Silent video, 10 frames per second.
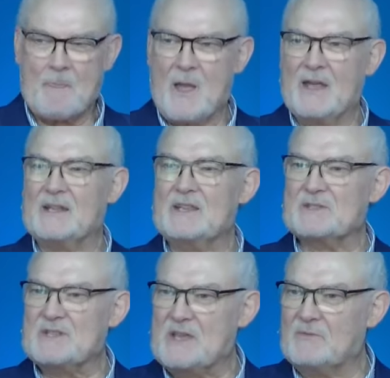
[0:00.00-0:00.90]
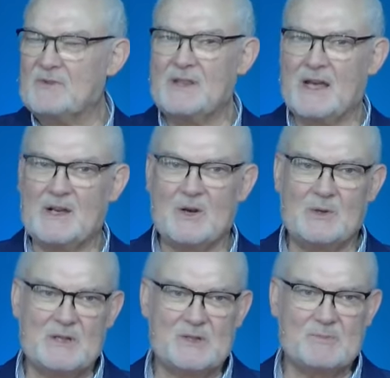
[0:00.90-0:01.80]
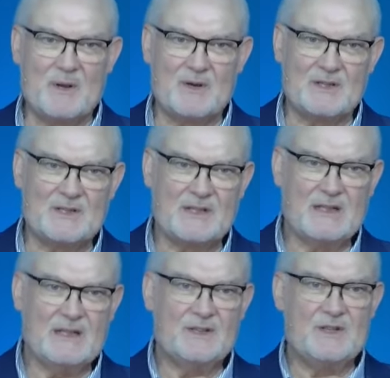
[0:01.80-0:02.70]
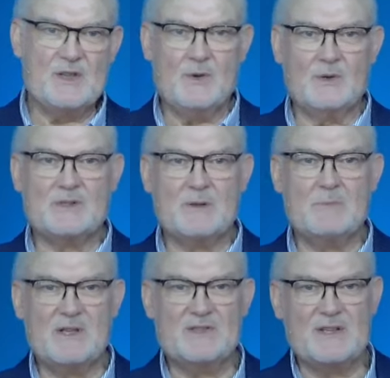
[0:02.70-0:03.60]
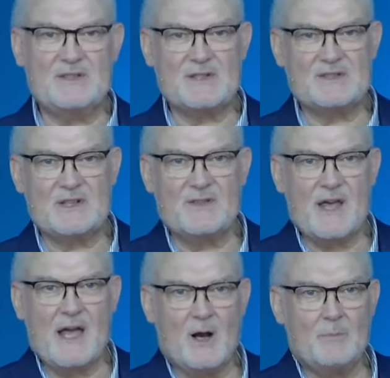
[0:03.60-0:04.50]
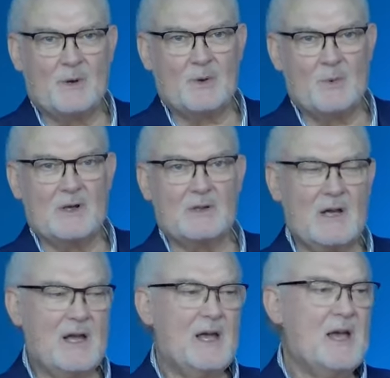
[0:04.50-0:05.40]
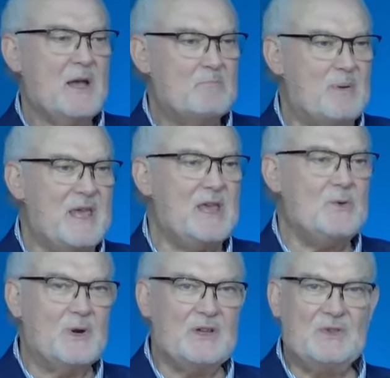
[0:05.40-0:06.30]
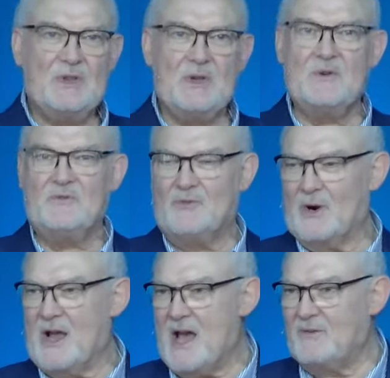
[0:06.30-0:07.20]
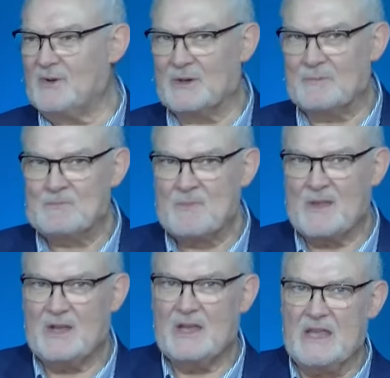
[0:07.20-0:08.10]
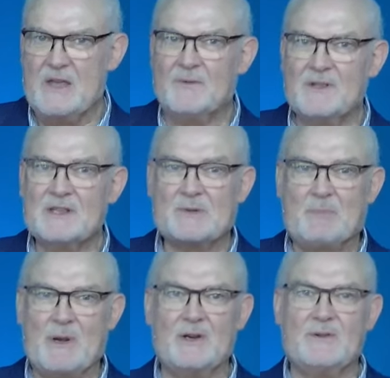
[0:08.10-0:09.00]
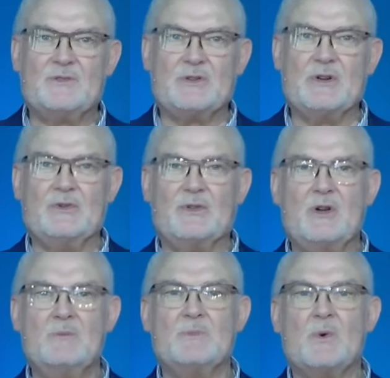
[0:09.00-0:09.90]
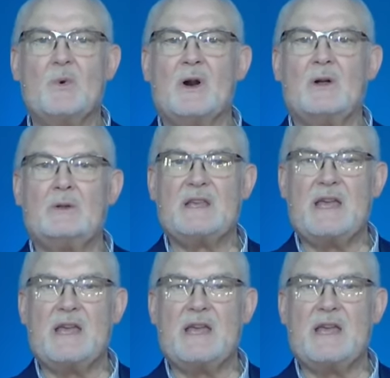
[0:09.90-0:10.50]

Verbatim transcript: And he's given that Holy Spirit to you and to me. Jesus said, The Helper will be with you forever. Even the Spirit of truth, whom the world